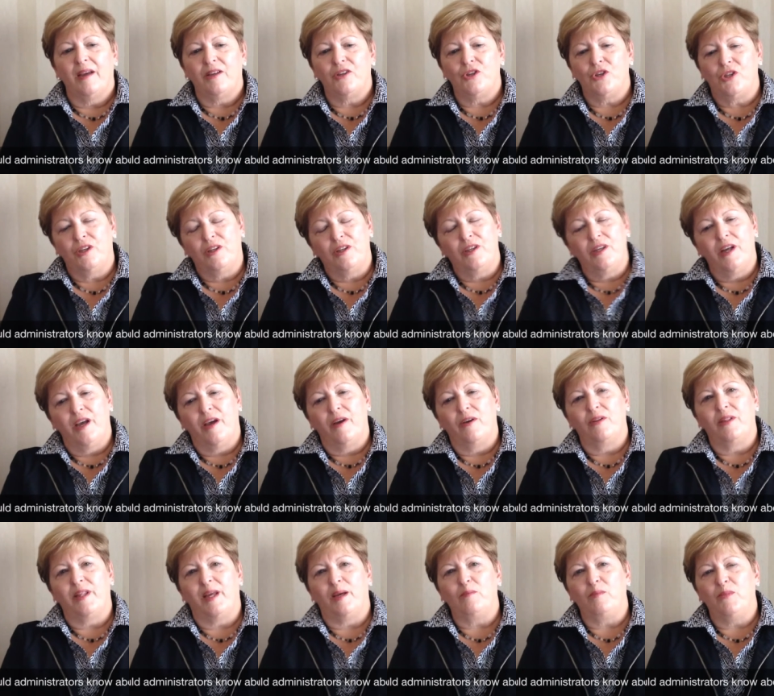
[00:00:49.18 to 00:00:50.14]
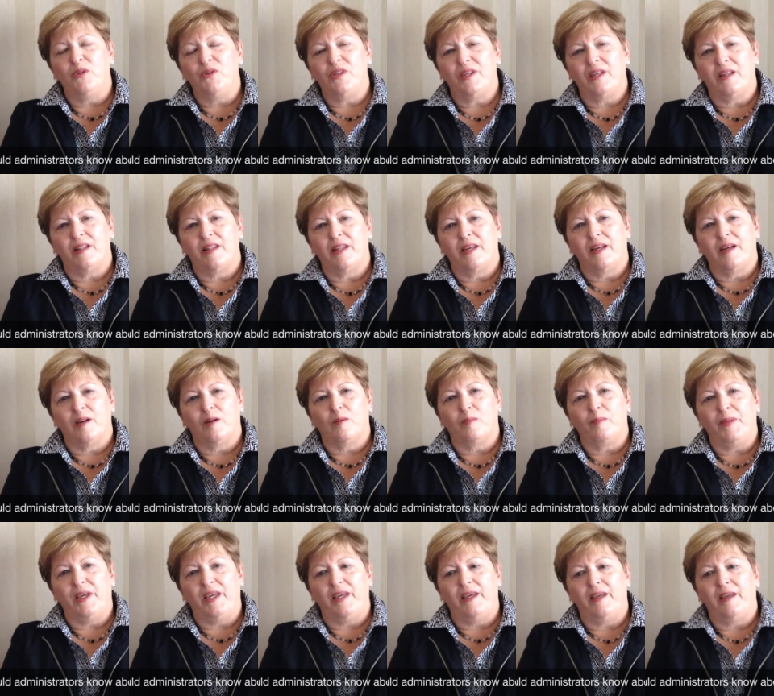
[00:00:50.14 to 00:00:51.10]
should know that music
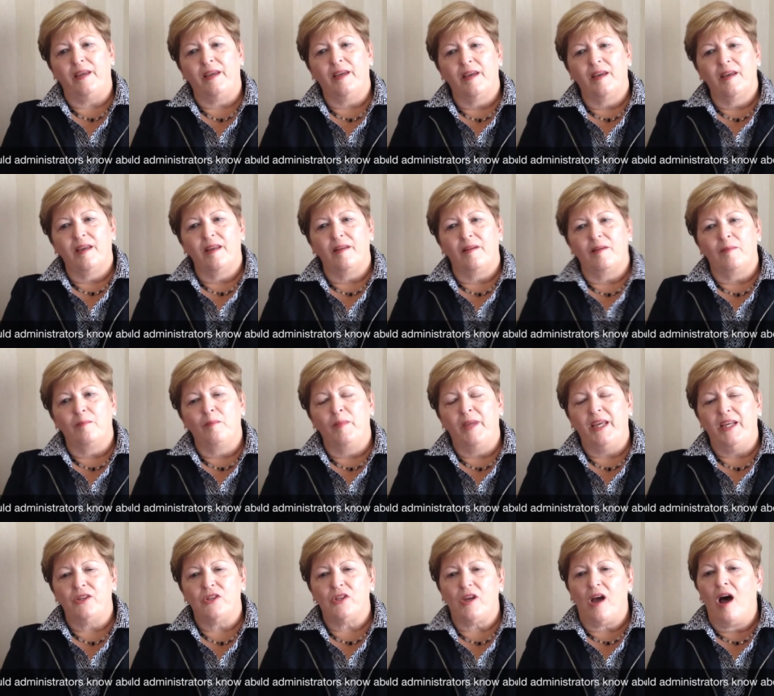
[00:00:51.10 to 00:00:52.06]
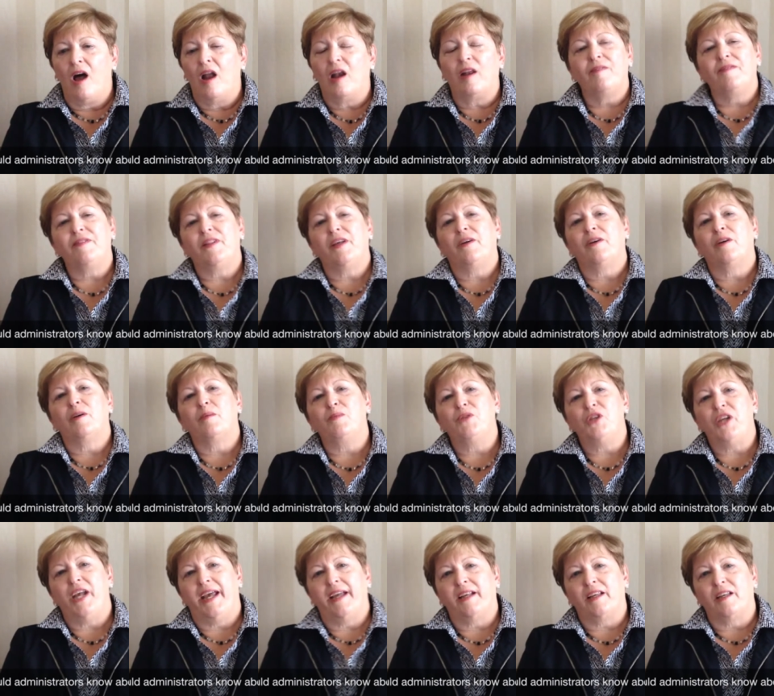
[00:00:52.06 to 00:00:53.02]
therapy meets all of their
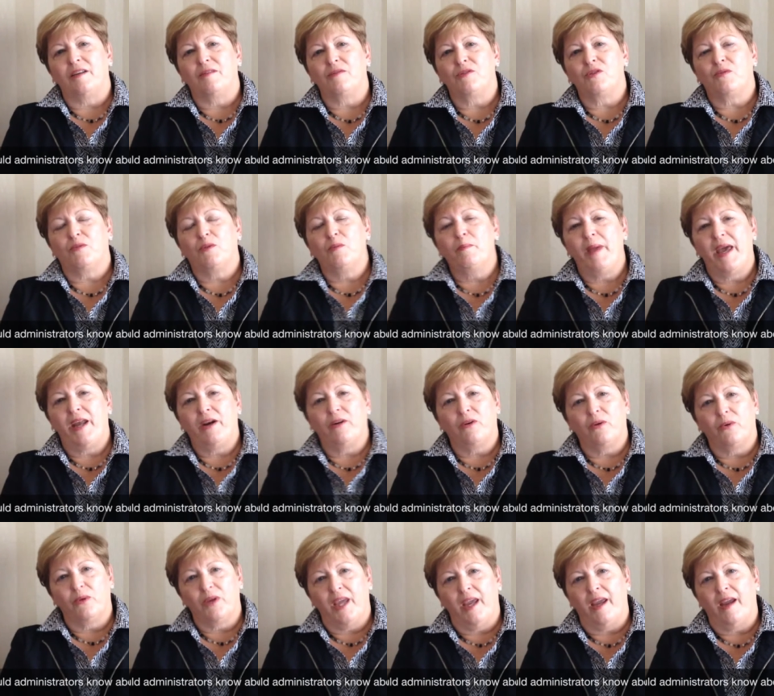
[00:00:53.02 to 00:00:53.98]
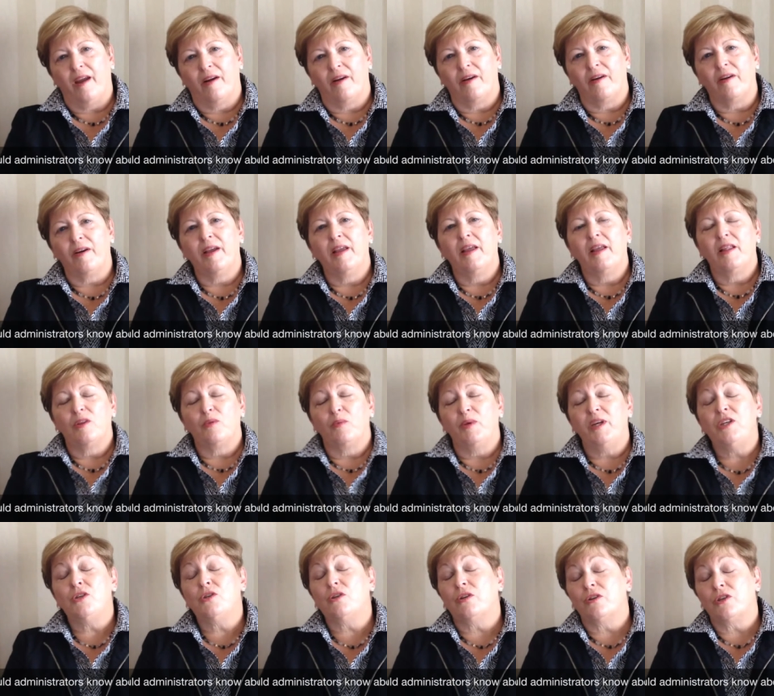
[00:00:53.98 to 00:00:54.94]
objectives for medical care. The
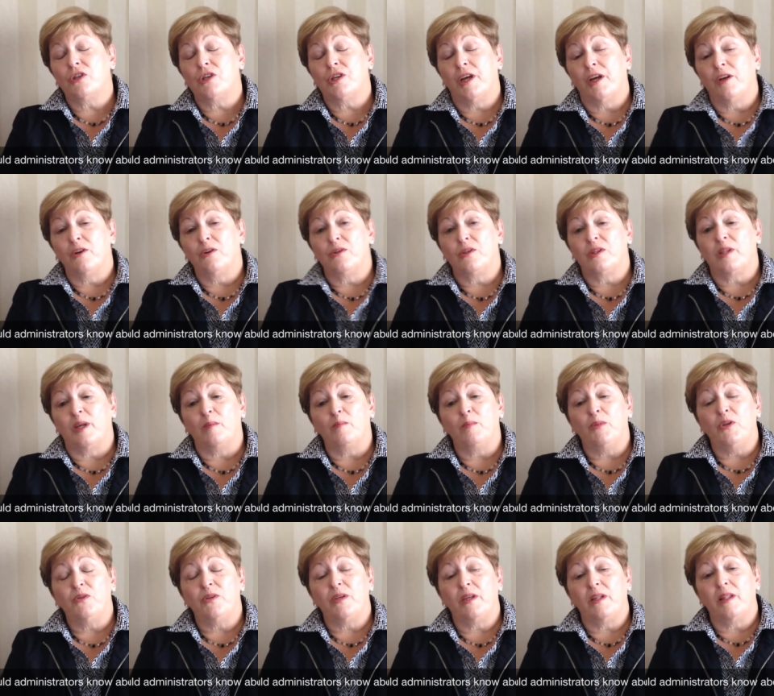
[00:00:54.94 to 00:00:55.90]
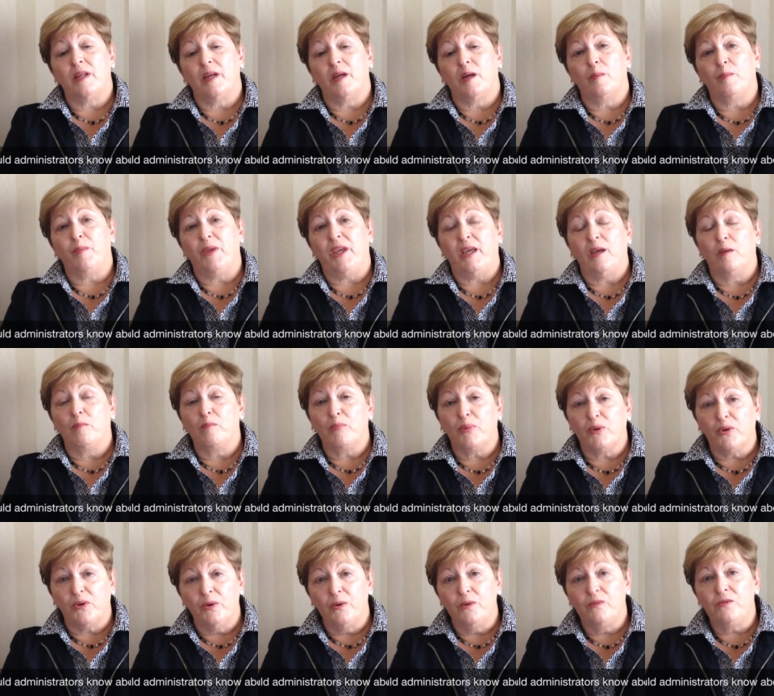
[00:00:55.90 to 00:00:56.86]
research shows that music therapy
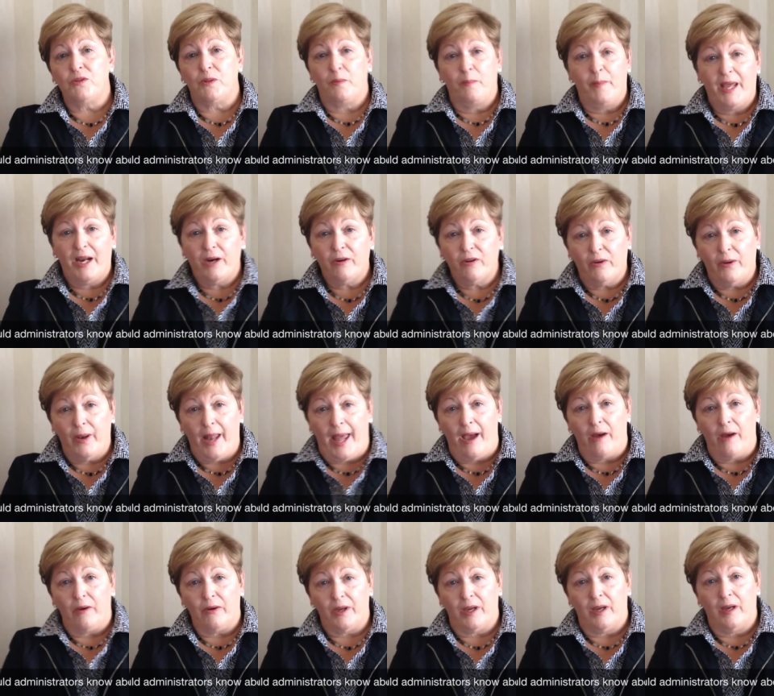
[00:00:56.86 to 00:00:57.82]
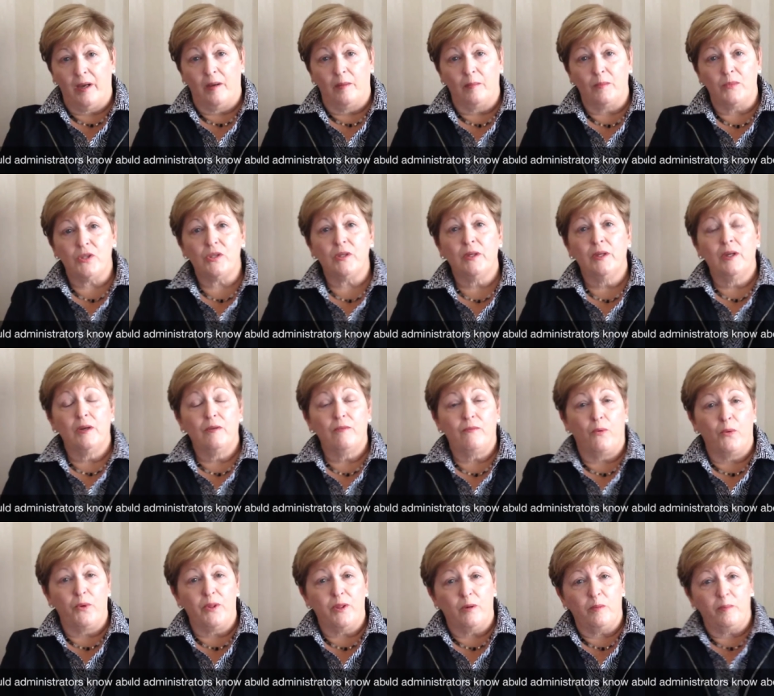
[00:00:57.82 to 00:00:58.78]
improves the medical outcomes
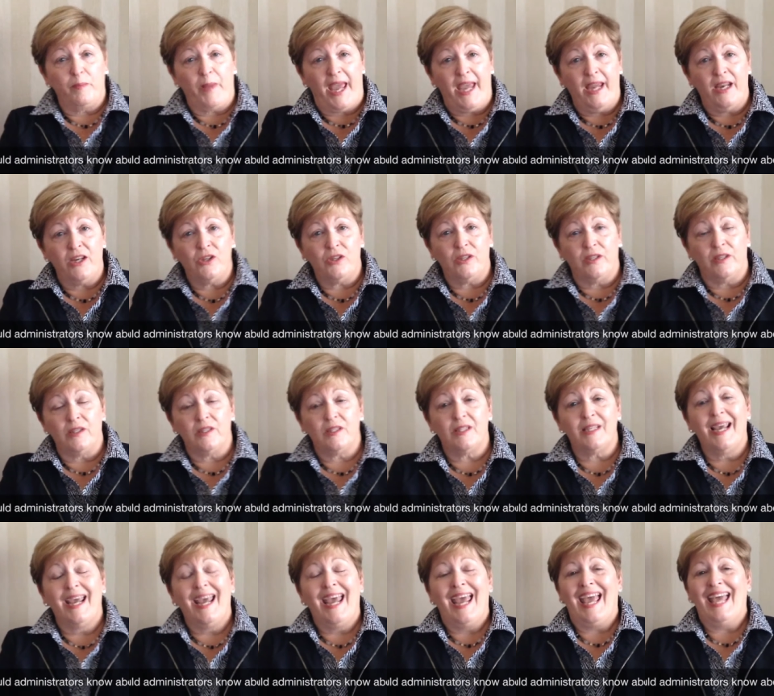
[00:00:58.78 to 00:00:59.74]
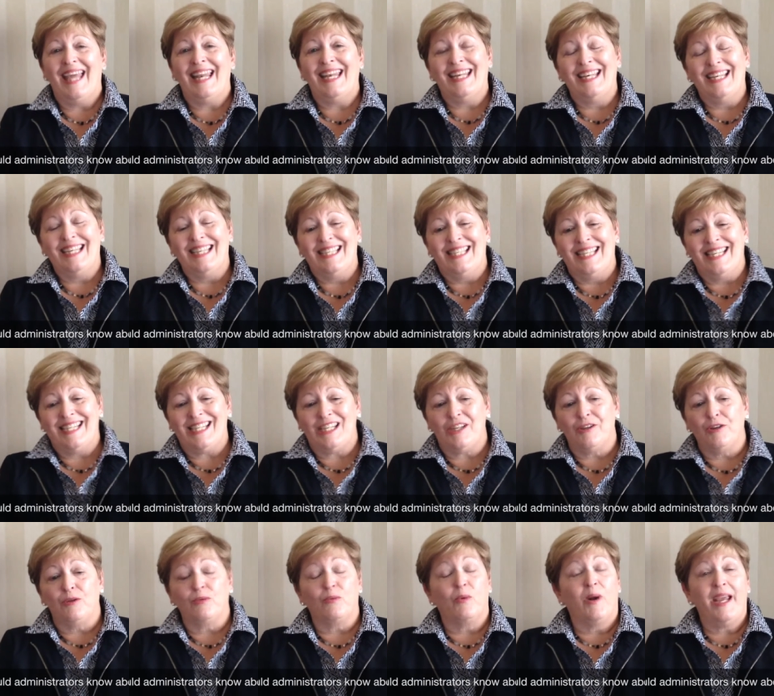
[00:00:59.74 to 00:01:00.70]
for their patients and, in
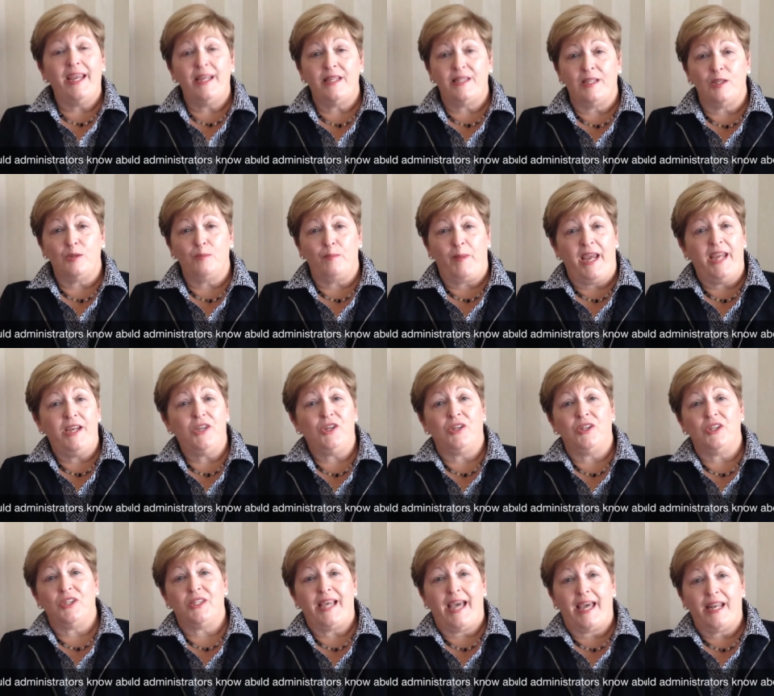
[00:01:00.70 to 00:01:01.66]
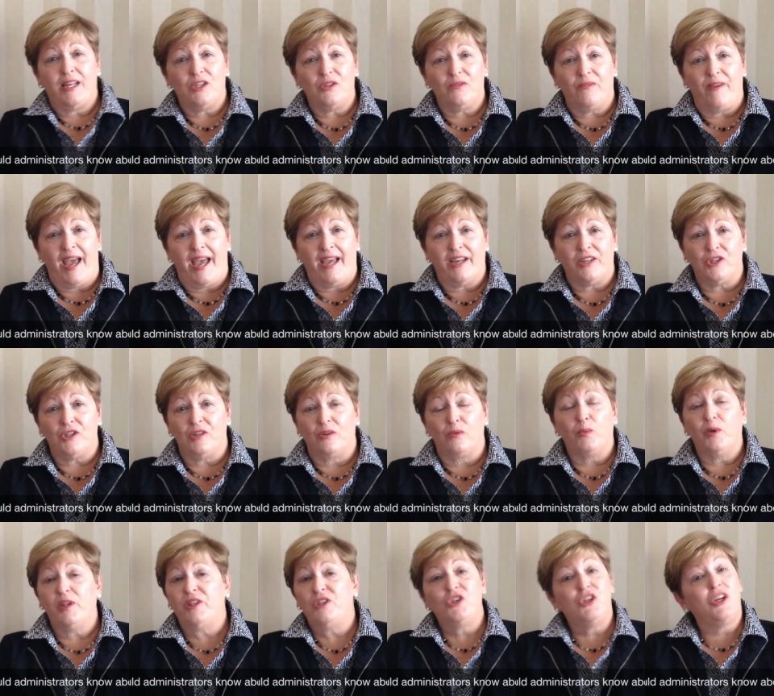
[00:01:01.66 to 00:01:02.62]
addition, raises patient satisfaction
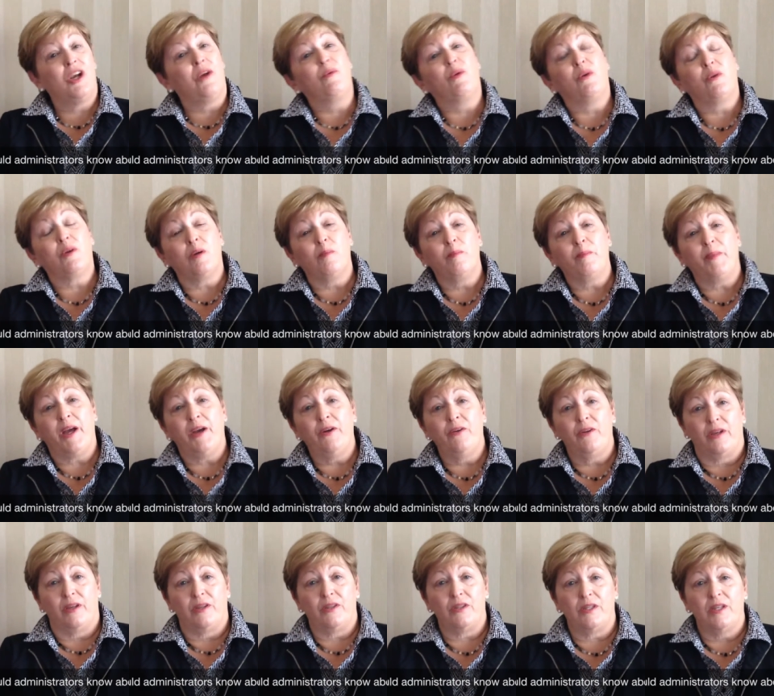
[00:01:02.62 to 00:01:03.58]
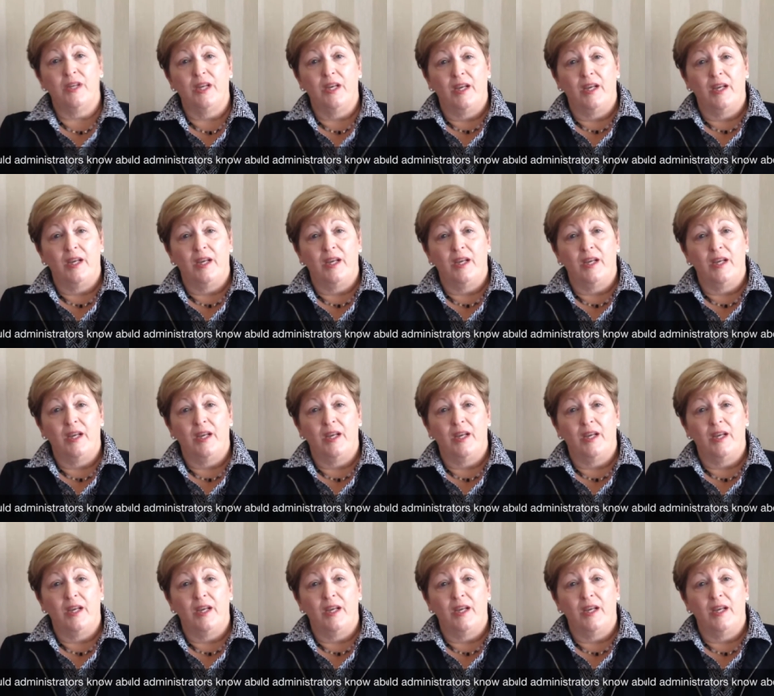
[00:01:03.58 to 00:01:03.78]
with general components